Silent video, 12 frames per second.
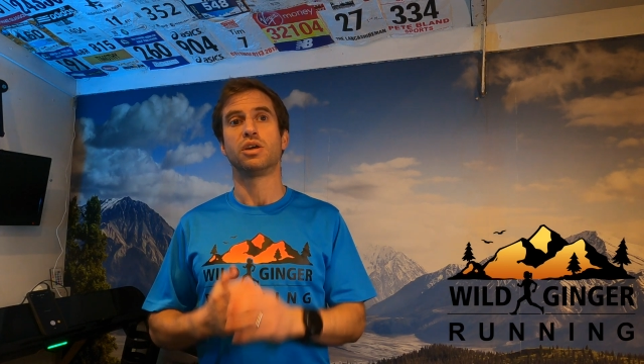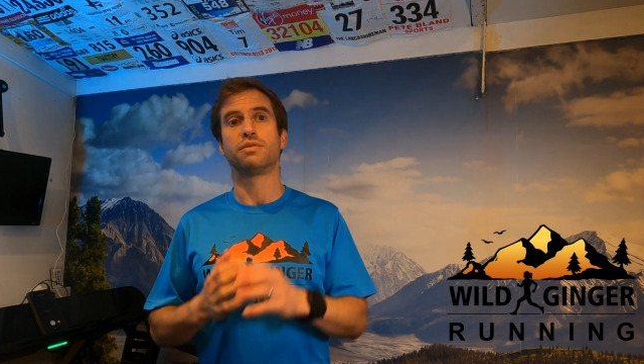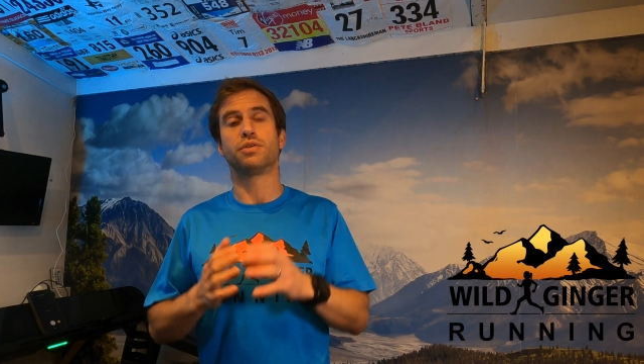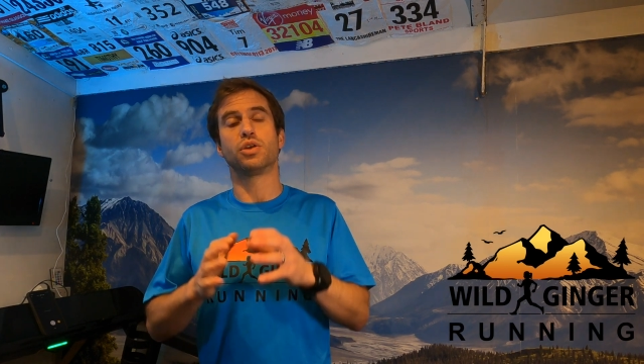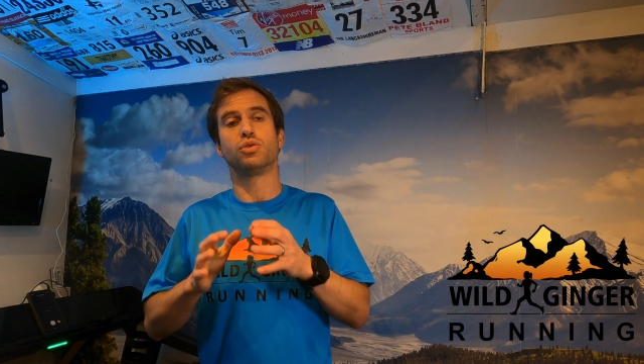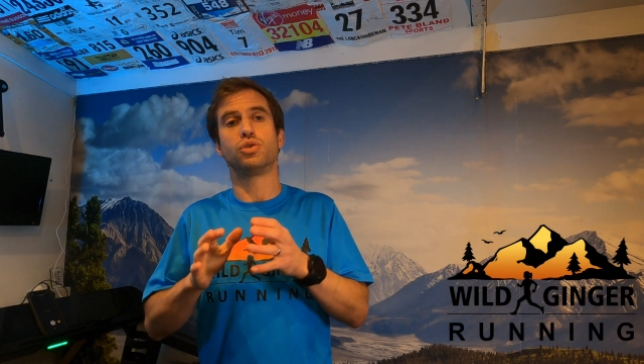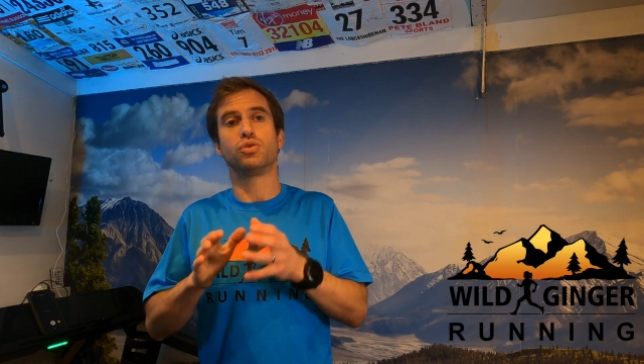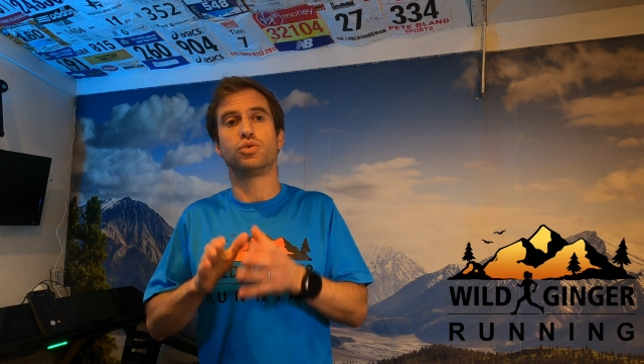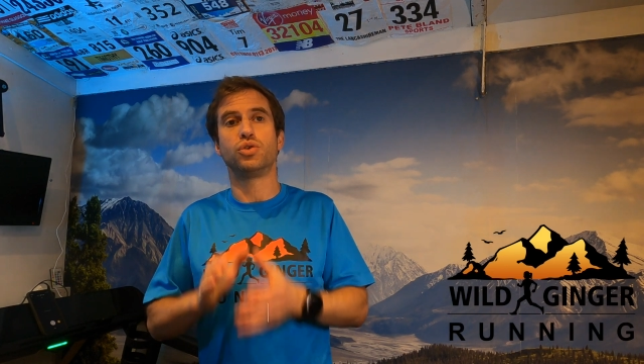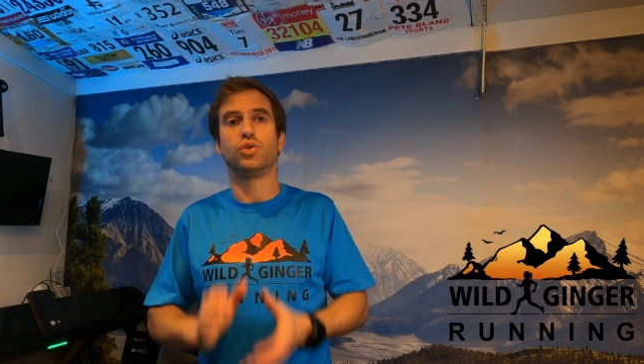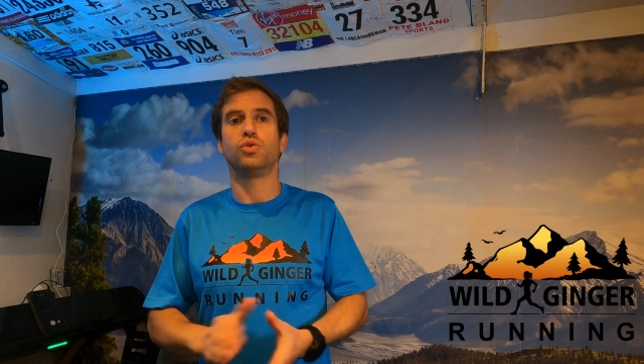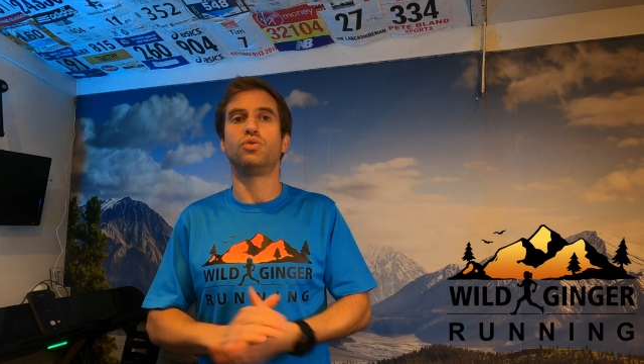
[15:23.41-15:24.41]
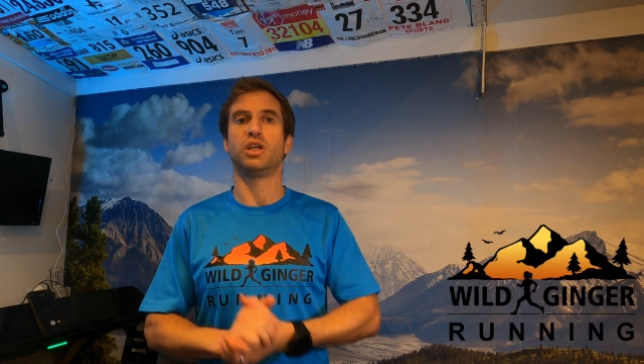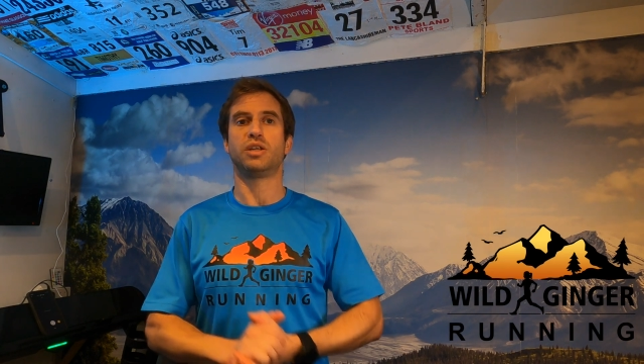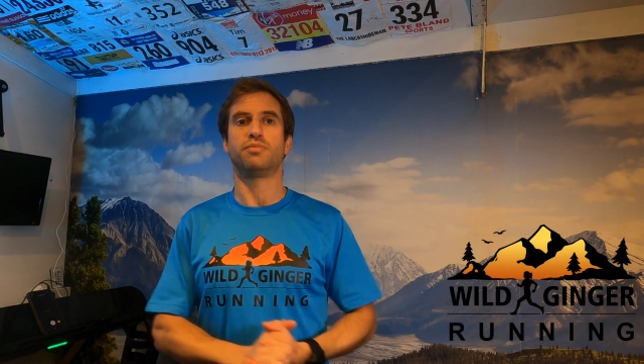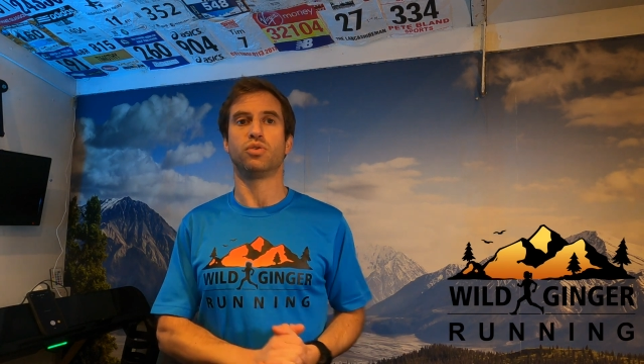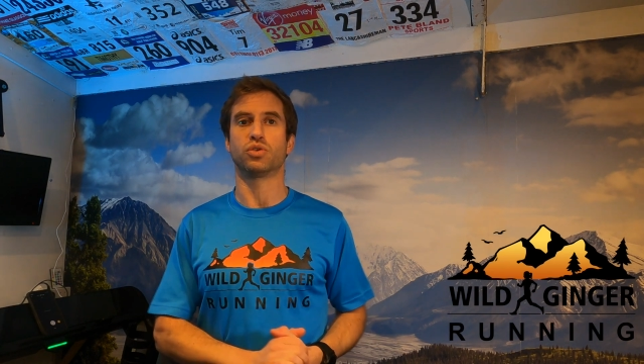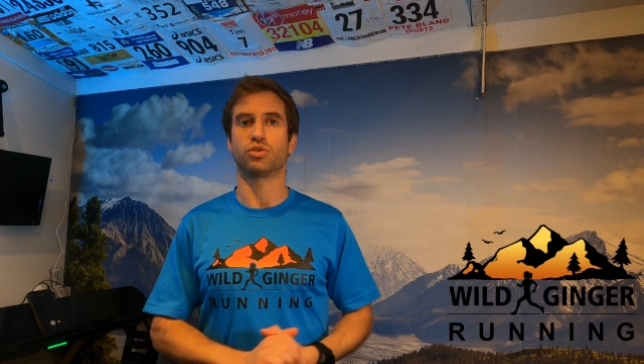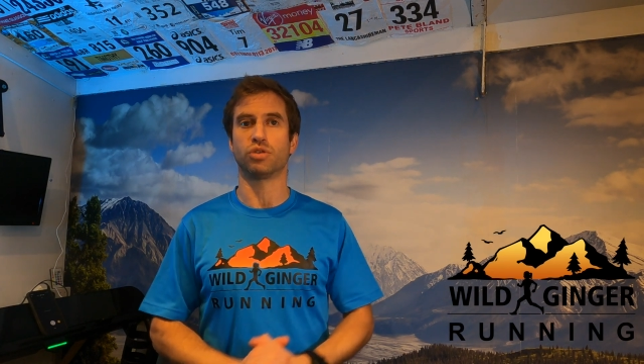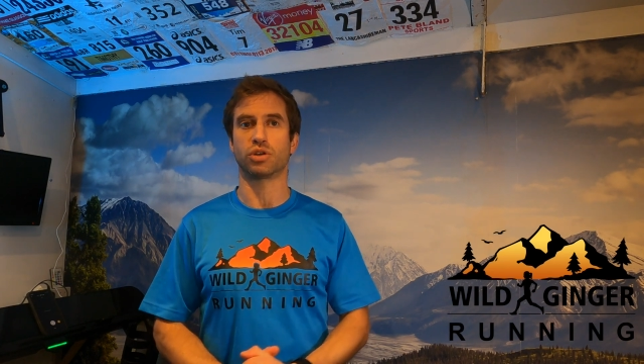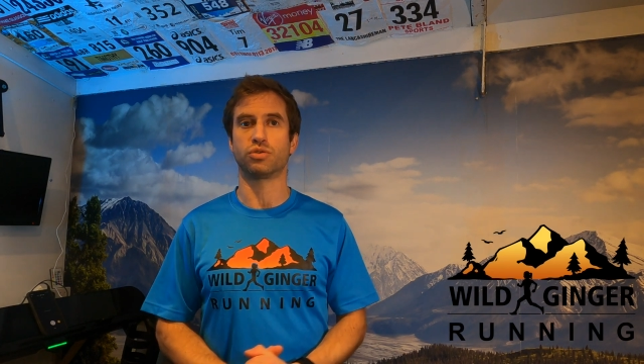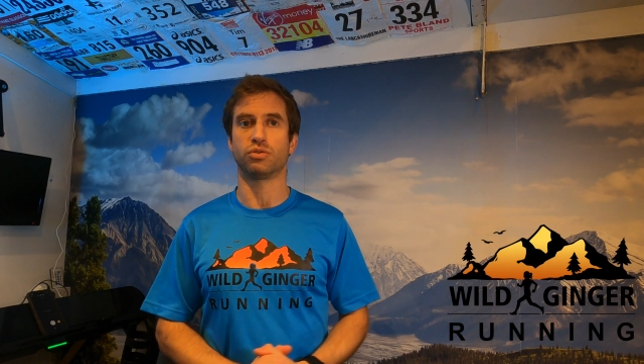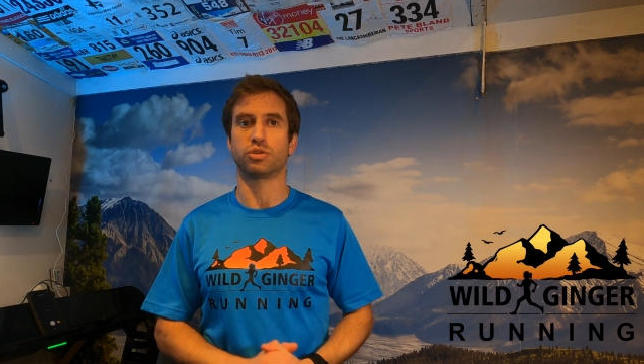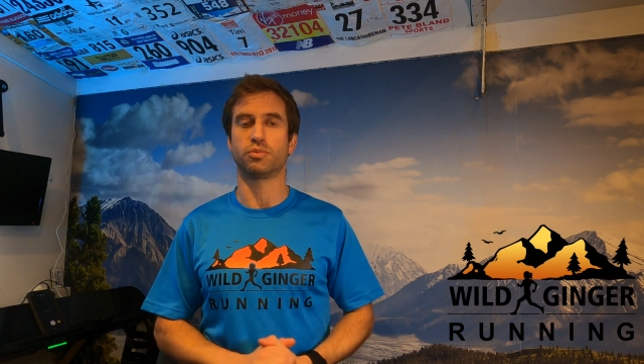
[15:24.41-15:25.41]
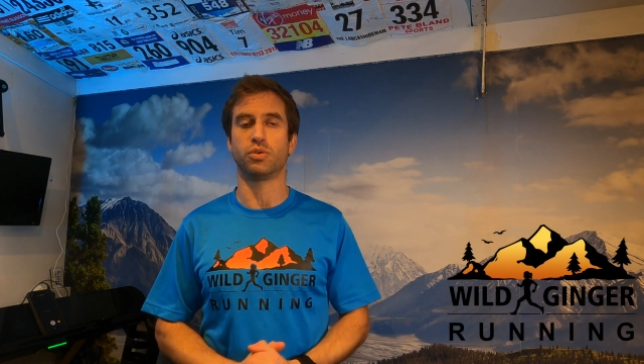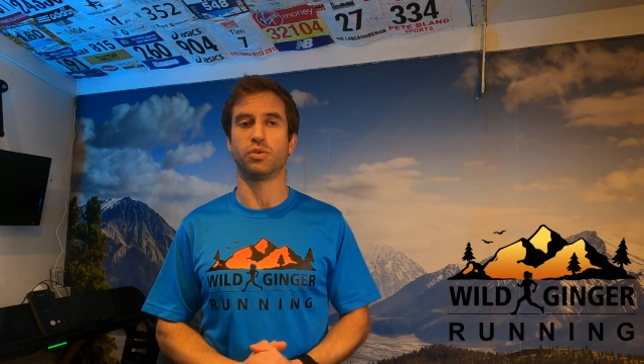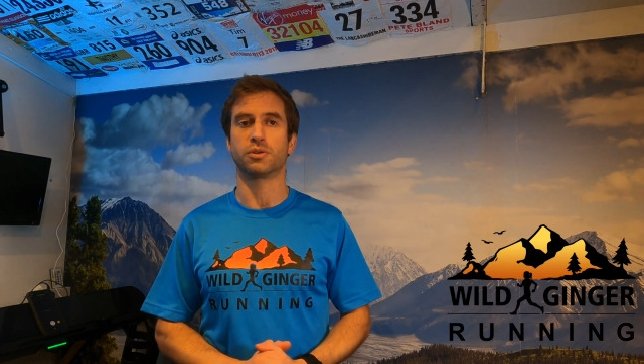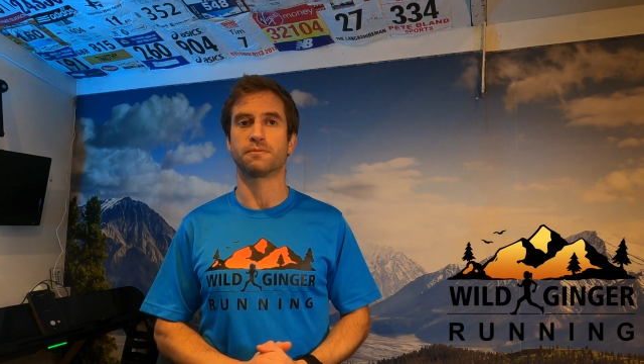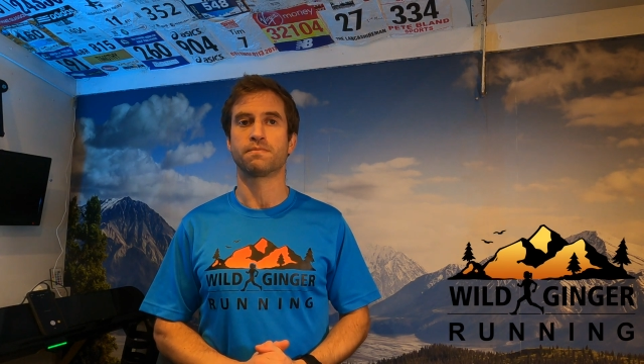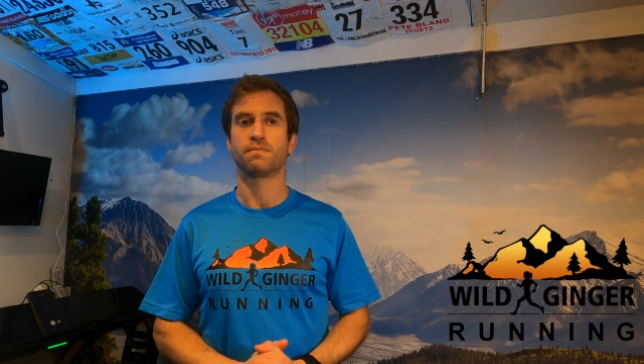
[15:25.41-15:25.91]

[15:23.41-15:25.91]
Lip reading: for those who do need more structural support.